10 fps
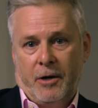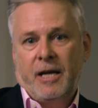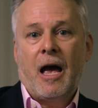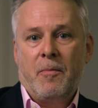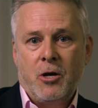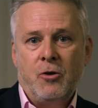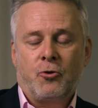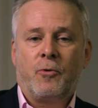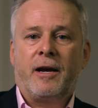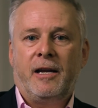going to get
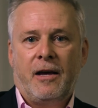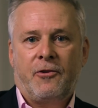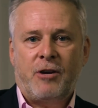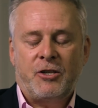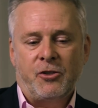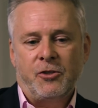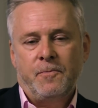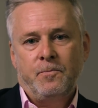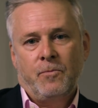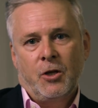abused or they're going to get threatened.
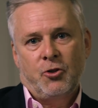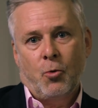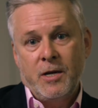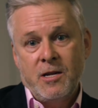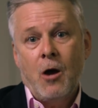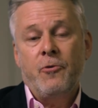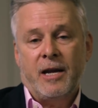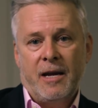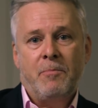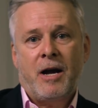So we know that
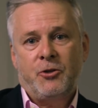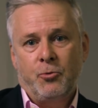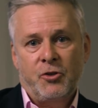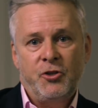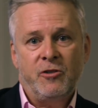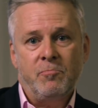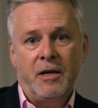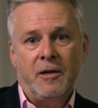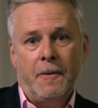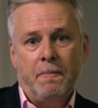it impacts your decision
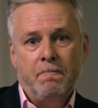making.